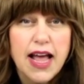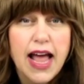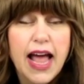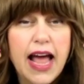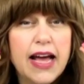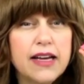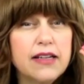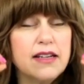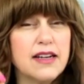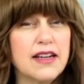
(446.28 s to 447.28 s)
and
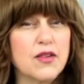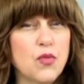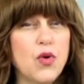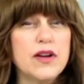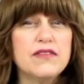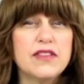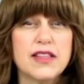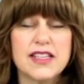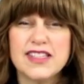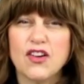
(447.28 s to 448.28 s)
one of the
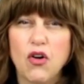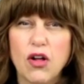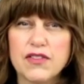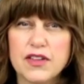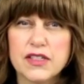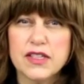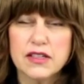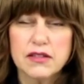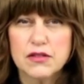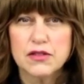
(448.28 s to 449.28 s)
things that all of us
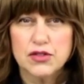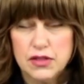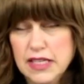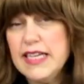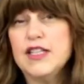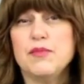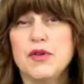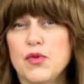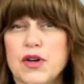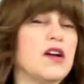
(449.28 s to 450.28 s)
need to be
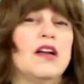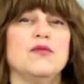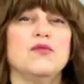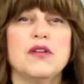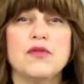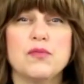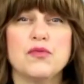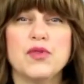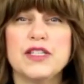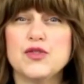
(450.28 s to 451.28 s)
working on one of the
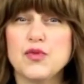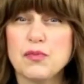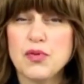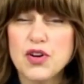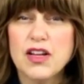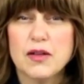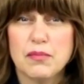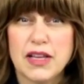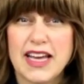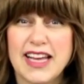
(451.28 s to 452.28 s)
reasons we're put on the
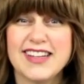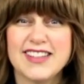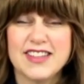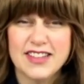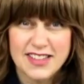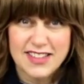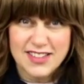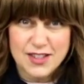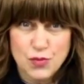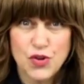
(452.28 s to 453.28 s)
planet
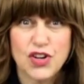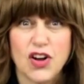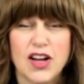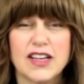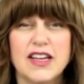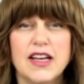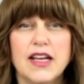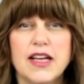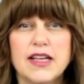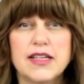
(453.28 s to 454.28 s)
to work on
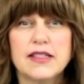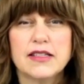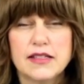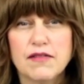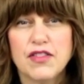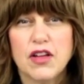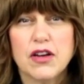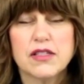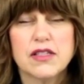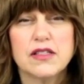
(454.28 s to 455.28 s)
is
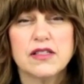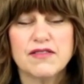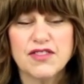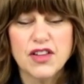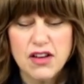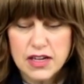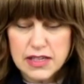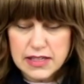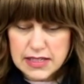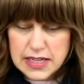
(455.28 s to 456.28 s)
savlanus and
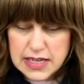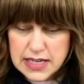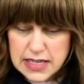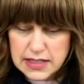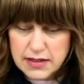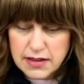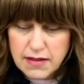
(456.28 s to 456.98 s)
savlanus is